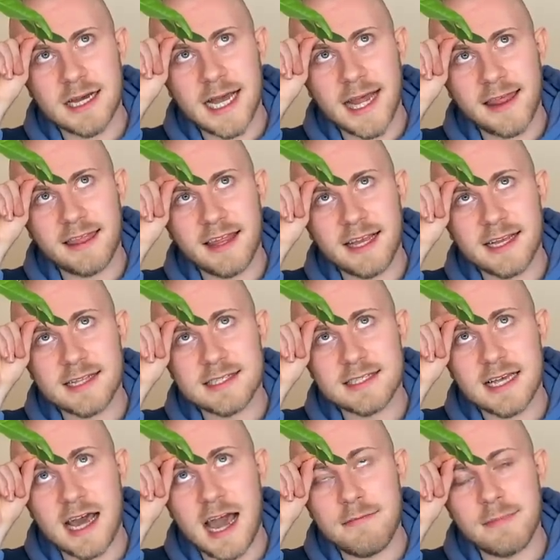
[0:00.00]
I think it's
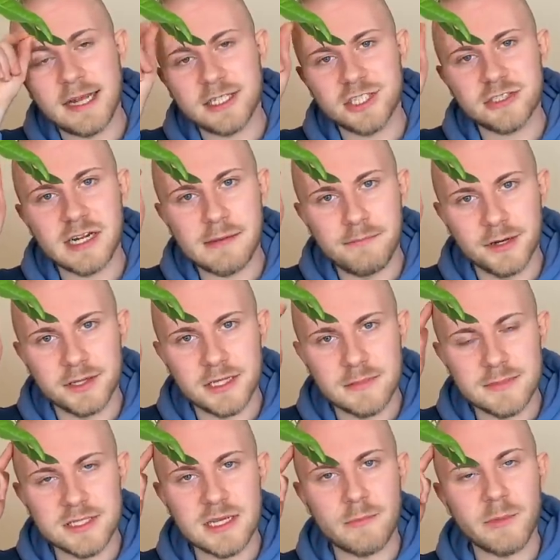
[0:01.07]
that I make sure I put them
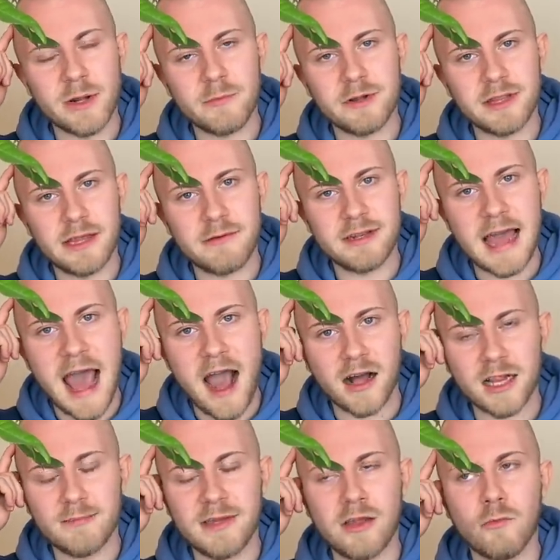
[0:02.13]
somewhere where they would
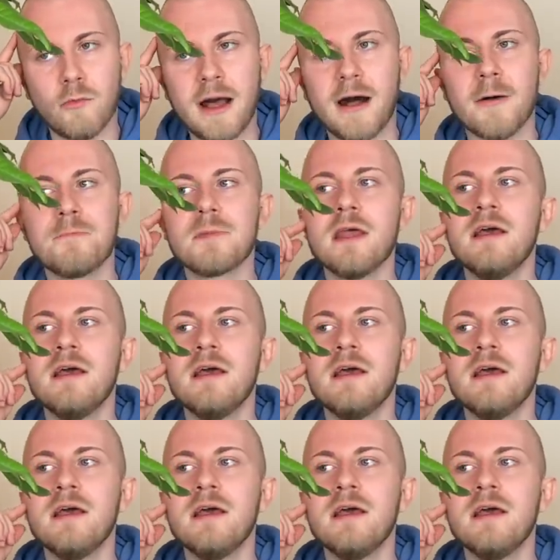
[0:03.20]
acclimate well.